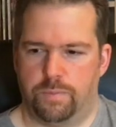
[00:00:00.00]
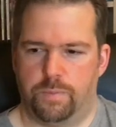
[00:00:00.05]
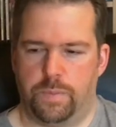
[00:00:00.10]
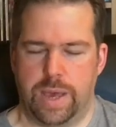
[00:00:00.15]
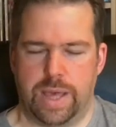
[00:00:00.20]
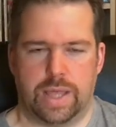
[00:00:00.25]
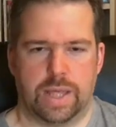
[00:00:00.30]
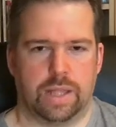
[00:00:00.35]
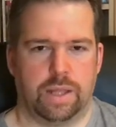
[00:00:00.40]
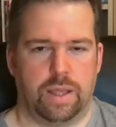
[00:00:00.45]

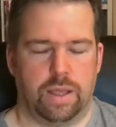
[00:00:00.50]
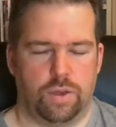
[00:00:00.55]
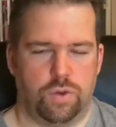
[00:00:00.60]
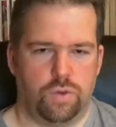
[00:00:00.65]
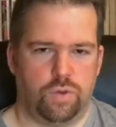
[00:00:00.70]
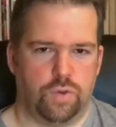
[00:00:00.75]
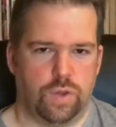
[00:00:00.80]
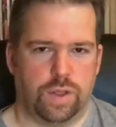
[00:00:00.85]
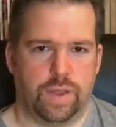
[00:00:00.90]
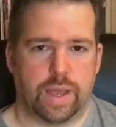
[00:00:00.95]
basically
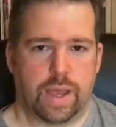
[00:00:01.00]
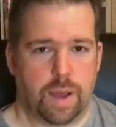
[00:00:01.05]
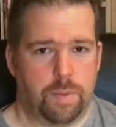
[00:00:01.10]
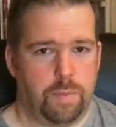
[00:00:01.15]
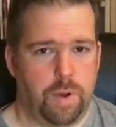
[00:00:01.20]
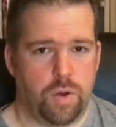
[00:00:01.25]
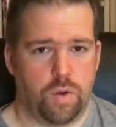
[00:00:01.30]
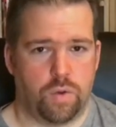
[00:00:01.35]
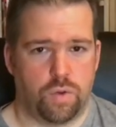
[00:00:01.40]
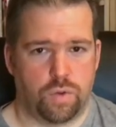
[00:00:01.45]
using it like a
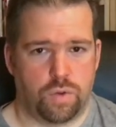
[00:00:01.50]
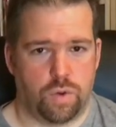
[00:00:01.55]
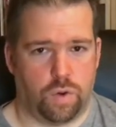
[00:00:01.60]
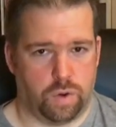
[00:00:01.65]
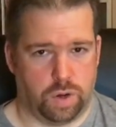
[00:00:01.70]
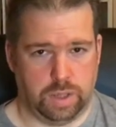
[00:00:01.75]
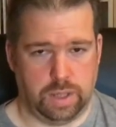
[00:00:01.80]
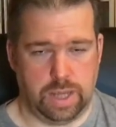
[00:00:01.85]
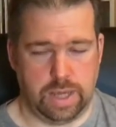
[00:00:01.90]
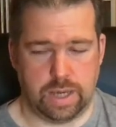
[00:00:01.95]
mouse
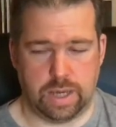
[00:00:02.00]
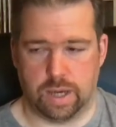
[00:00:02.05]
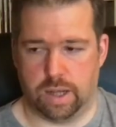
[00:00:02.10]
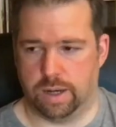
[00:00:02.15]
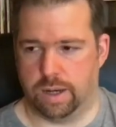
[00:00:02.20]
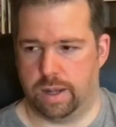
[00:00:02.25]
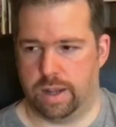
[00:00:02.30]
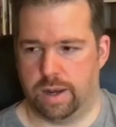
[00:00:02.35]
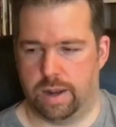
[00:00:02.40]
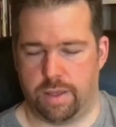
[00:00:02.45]
or a light
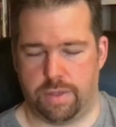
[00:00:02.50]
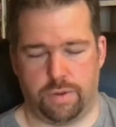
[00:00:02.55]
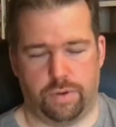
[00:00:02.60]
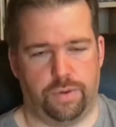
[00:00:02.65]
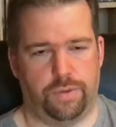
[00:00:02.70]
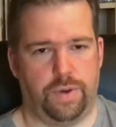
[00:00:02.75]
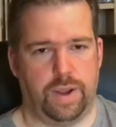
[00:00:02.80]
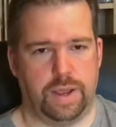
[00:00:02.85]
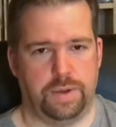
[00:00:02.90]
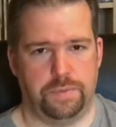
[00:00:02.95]
gun, and I
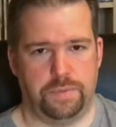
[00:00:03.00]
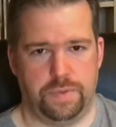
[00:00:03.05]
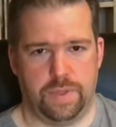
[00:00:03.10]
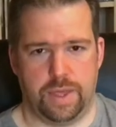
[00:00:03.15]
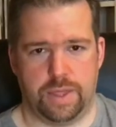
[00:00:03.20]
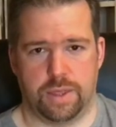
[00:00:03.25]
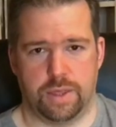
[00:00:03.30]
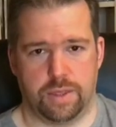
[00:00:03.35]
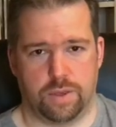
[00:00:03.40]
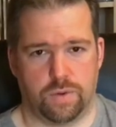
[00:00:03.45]
thought, right,
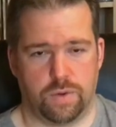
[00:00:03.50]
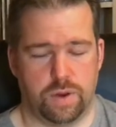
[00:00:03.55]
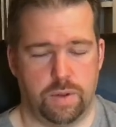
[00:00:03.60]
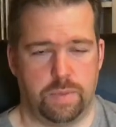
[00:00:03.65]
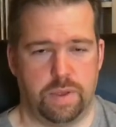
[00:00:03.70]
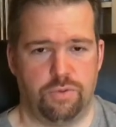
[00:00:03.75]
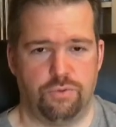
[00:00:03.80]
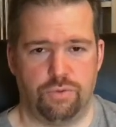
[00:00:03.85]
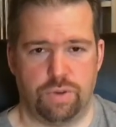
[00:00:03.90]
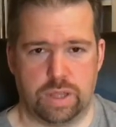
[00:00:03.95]
this is going
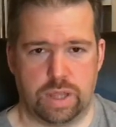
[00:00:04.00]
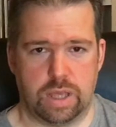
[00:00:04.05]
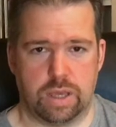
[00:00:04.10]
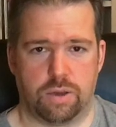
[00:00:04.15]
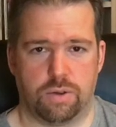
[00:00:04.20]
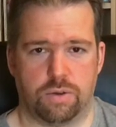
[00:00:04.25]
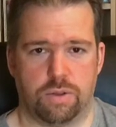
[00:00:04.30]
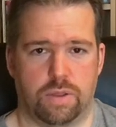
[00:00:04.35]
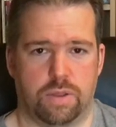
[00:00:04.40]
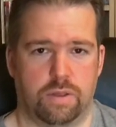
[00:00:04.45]
to be really
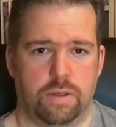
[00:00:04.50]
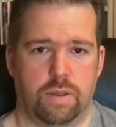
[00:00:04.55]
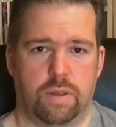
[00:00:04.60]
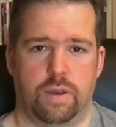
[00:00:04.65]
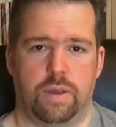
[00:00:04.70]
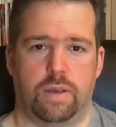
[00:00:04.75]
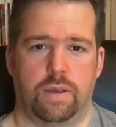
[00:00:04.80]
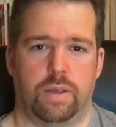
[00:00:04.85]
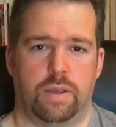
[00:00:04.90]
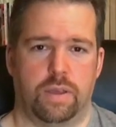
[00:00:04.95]
good.
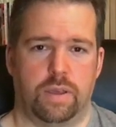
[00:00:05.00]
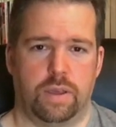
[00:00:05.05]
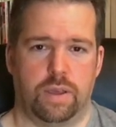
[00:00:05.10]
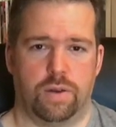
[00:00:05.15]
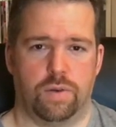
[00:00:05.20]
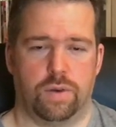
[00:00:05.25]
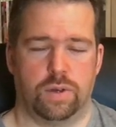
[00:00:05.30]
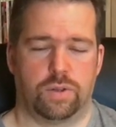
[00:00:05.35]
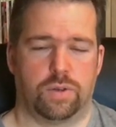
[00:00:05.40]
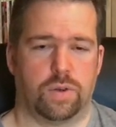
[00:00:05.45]

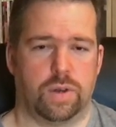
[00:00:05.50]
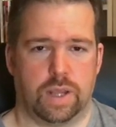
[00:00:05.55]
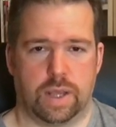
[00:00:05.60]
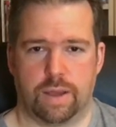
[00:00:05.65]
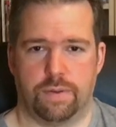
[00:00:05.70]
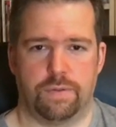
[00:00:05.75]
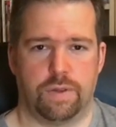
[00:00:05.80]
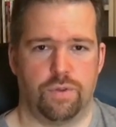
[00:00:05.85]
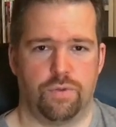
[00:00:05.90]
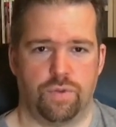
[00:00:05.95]
You know, it's going to
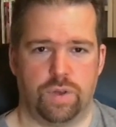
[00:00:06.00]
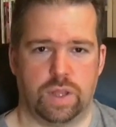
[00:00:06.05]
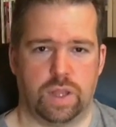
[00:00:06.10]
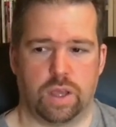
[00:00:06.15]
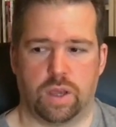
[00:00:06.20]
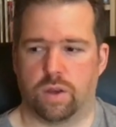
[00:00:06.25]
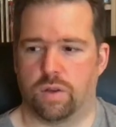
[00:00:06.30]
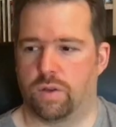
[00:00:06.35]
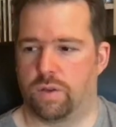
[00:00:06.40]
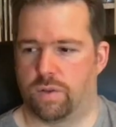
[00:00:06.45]
give you
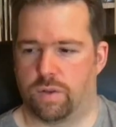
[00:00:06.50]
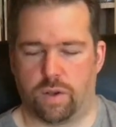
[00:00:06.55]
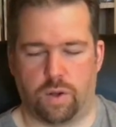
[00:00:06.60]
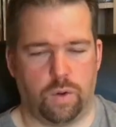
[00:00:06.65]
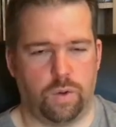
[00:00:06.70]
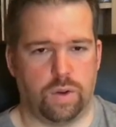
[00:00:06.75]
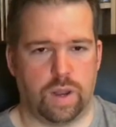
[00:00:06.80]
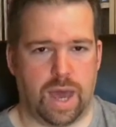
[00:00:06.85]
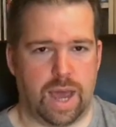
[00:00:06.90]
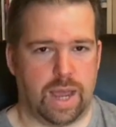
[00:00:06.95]
really
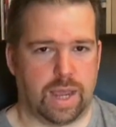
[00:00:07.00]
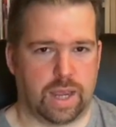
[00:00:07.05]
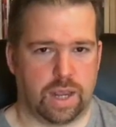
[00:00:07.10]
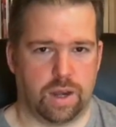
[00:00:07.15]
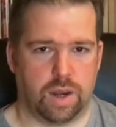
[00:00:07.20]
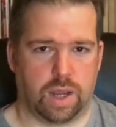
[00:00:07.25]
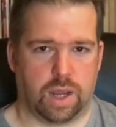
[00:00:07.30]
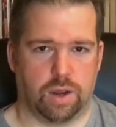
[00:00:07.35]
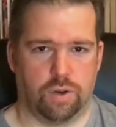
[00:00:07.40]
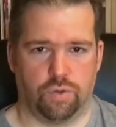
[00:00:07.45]
good,
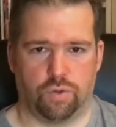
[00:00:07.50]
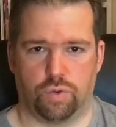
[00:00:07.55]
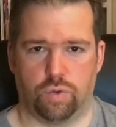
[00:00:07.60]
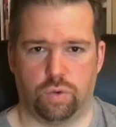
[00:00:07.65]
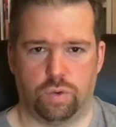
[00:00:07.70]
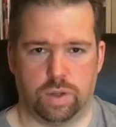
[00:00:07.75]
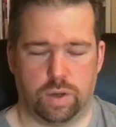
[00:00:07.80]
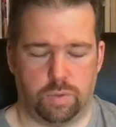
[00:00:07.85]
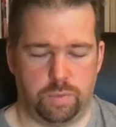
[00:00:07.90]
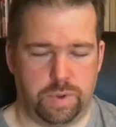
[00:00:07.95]
accurate
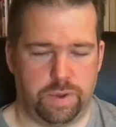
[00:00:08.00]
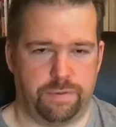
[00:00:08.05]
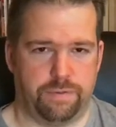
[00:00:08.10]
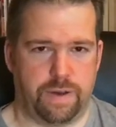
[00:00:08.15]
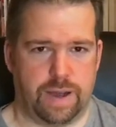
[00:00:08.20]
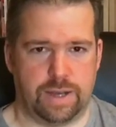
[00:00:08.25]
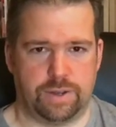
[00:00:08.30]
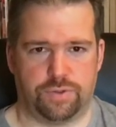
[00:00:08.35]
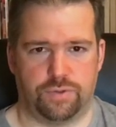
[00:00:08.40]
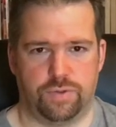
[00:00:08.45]
control. It'll be
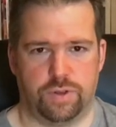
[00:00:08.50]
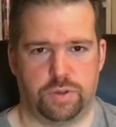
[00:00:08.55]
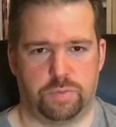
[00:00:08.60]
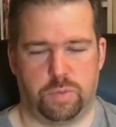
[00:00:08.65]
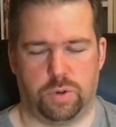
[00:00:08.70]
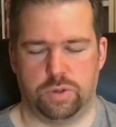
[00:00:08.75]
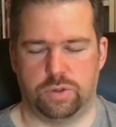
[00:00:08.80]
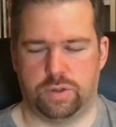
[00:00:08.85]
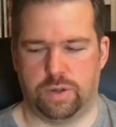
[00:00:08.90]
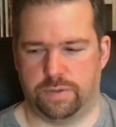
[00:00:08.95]
fast and
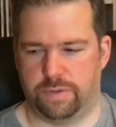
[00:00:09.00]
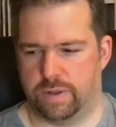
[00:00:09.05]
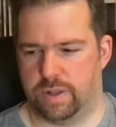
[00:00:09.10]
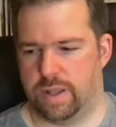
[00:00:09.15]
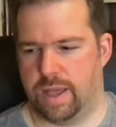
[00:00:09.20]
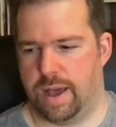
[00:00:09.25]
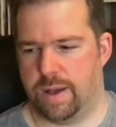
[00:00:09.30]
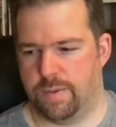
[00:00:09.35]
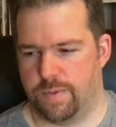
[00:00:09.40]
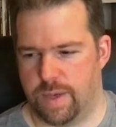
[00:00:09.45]
responsive,
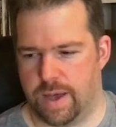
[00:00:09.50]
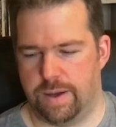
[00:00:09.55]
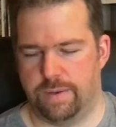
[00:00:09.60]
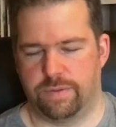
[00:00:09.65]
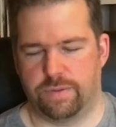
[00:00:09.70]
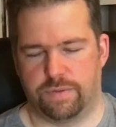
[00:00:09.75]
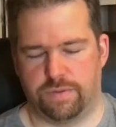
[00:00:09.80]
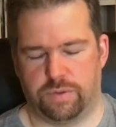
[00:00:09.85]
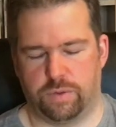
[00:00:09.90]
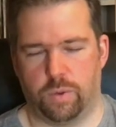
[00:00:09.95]
and
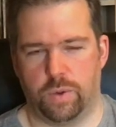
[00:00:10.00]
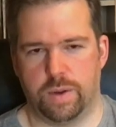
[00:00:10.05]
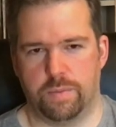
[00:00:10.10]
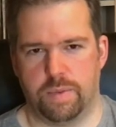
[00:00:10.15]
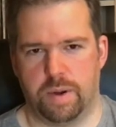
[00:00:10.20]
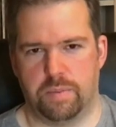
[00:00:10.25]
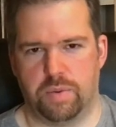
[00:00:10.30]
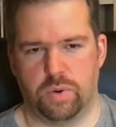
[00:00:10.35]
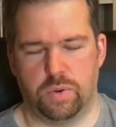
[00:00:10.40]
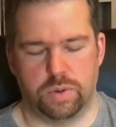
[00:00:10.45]
that
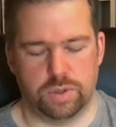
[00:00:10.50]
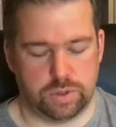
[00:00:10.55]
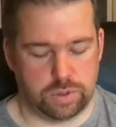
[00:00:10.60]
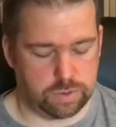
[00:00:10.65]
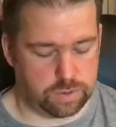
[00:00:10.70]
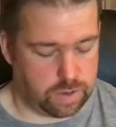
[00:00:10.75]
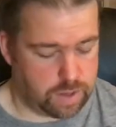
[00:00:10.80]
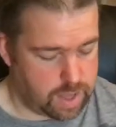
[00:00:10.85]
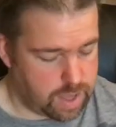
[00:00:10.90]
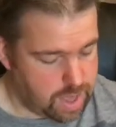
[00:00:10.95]
floated my boat.
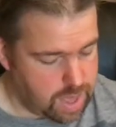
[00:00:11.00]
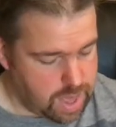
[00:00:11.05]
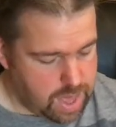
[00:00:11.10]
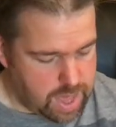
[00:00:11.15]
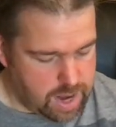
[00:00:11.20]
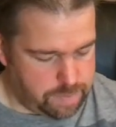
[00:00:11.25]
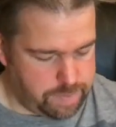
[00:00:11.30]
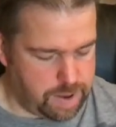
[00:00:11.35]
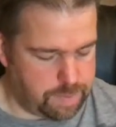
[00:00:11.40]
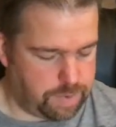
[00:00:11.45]
So
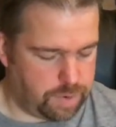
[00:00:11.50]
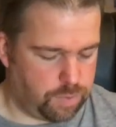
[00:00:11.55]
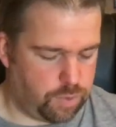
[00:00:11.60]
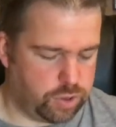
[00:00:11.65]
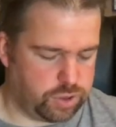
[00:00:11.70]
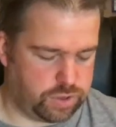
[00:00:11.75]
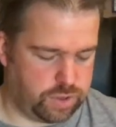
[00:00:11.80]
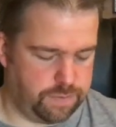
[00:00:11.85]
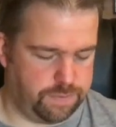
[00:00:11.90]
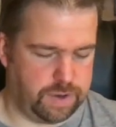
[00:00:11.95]
I remember
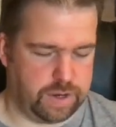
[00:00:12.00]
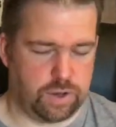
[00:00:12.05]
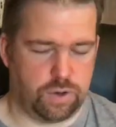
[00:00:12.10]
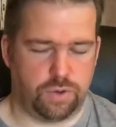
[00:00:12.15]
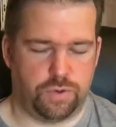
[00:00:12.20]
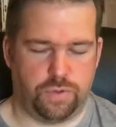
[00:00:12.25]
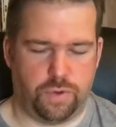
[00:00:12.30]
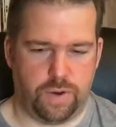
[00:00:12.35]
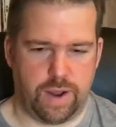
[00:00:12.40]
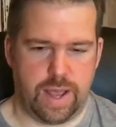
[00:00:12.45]
watching the
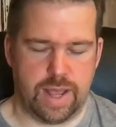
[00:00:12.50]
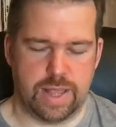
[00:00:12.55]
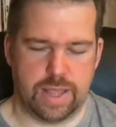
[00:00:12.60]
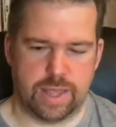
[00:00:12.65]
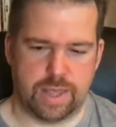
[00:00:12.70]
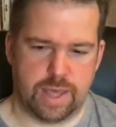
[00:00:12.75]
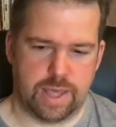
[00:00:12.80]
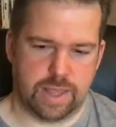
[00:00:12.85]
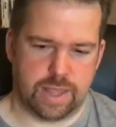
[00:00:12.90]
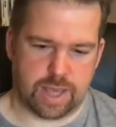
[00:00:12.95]
videos for it
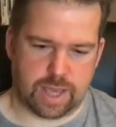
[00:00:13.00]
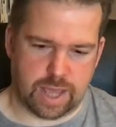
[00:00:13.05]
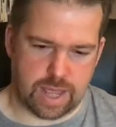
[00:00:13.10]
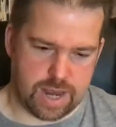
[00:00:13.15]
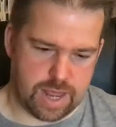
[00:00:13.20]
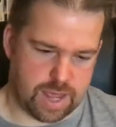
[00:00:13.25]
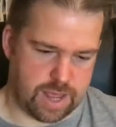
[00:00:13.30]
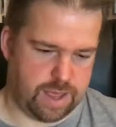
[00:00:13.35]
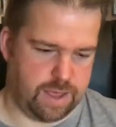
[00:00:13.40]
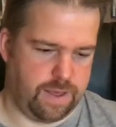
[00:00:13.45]
and seeing the
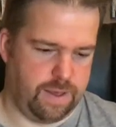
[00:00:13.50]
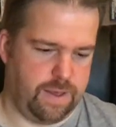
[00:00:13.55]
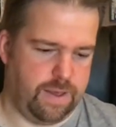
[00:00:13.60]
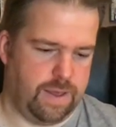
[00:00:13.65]
kind of